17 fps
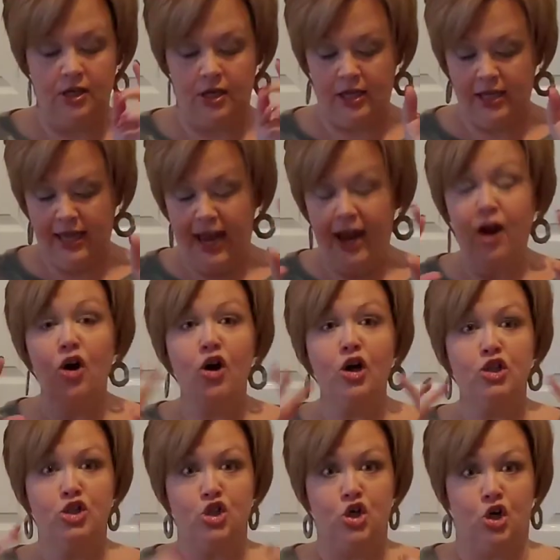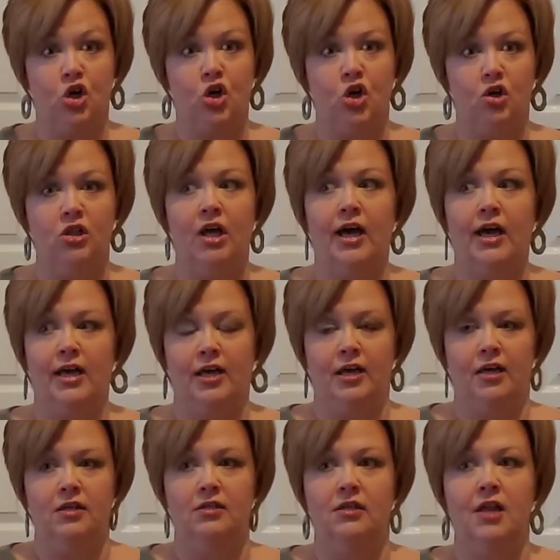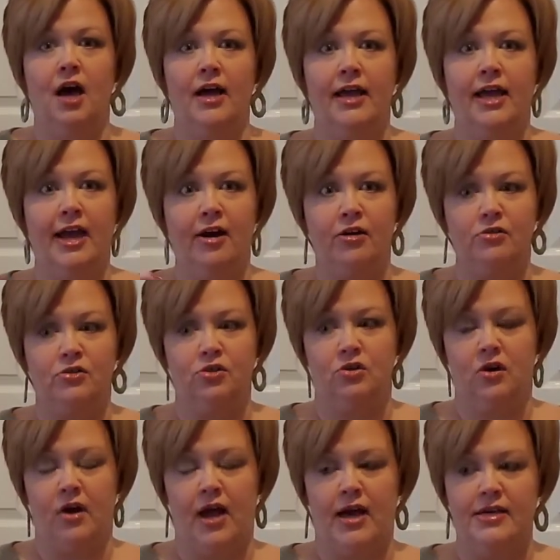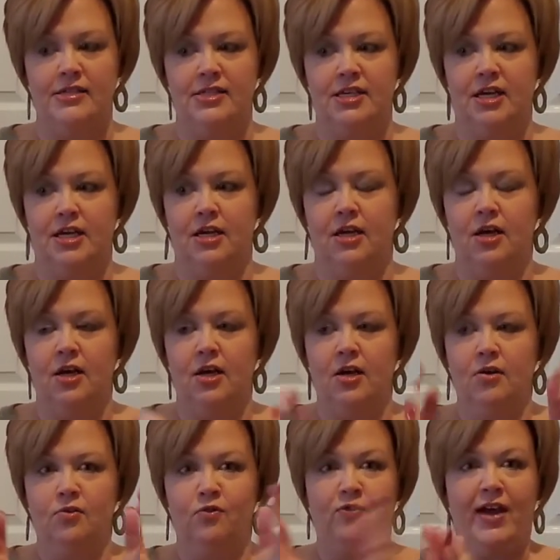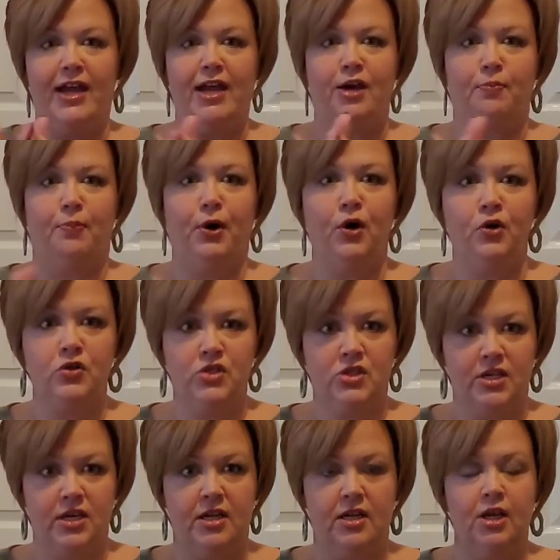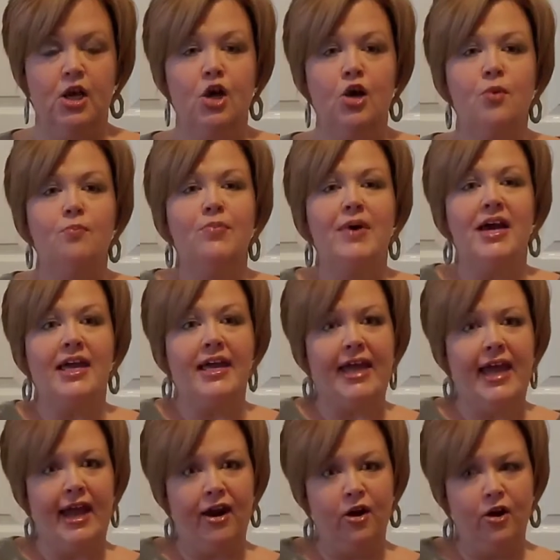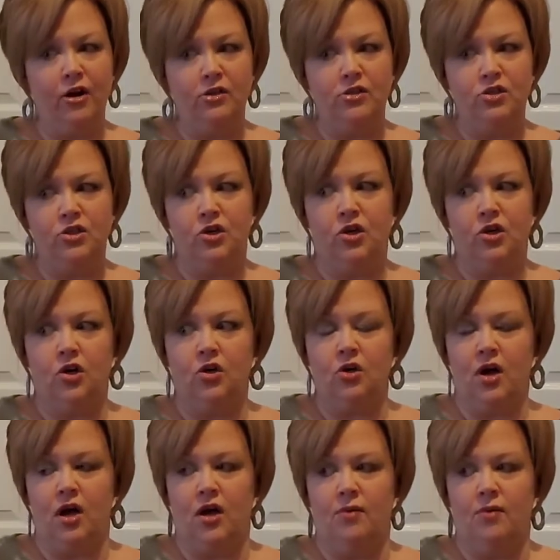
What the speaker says: character, like not character as in fake person, but character,